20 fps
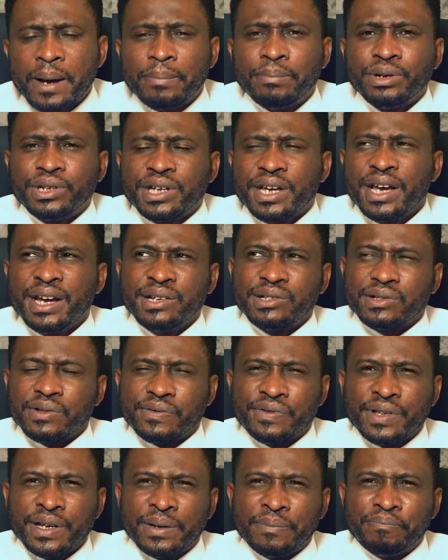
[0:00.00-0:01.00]
But here's the
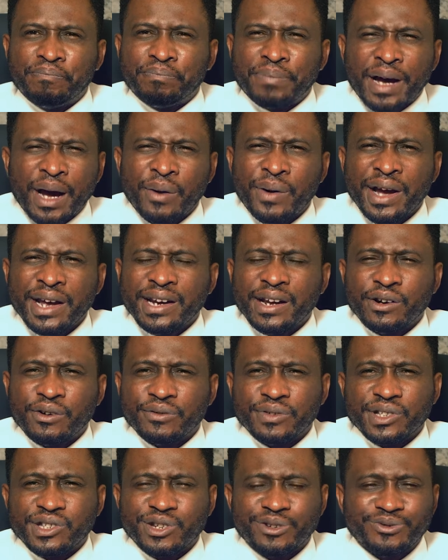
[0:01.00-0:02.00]
thing. Power in and
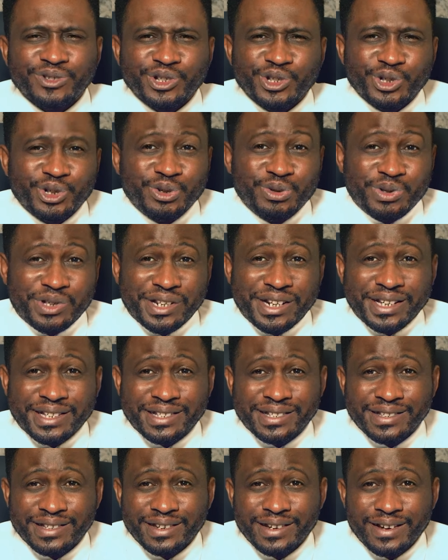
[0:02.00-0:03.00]
of itself is
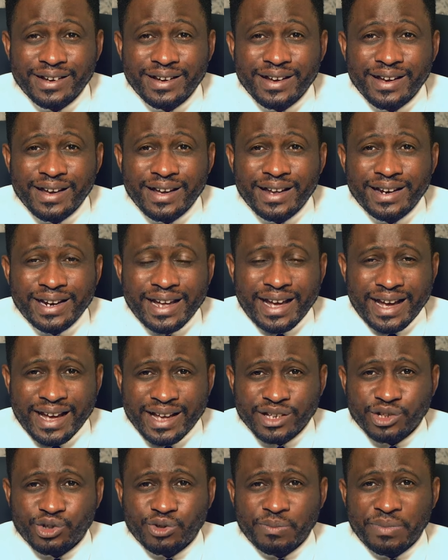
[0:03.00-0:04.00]
useless. There
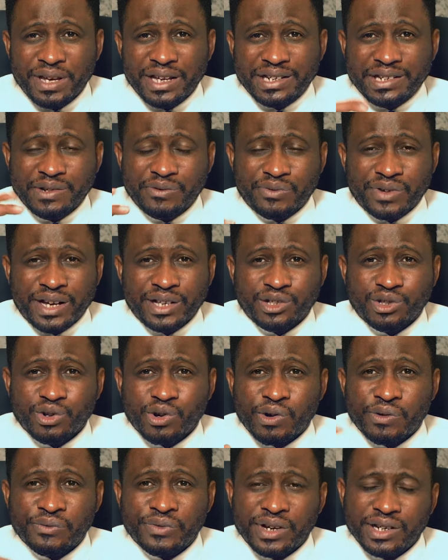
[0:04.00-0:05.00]
has to be a device to
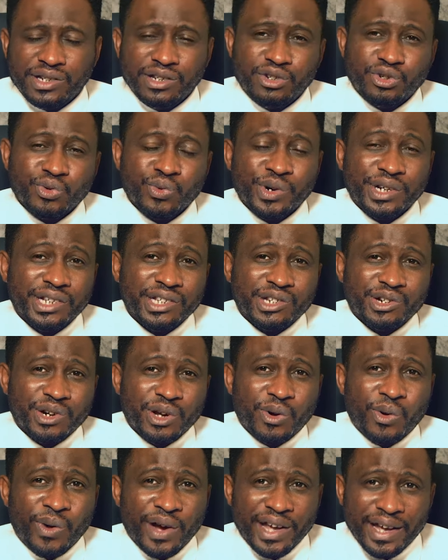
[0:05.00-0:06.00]
convert it to what is
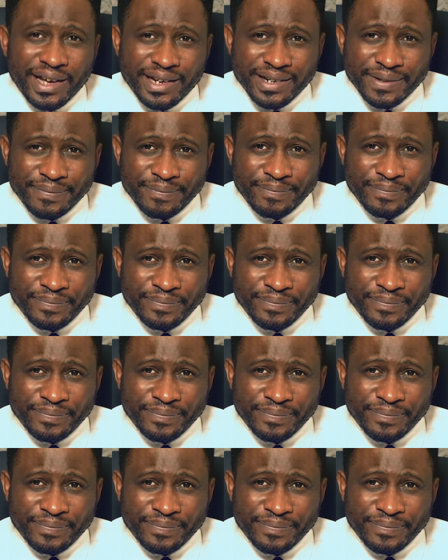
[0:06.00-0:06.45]
required.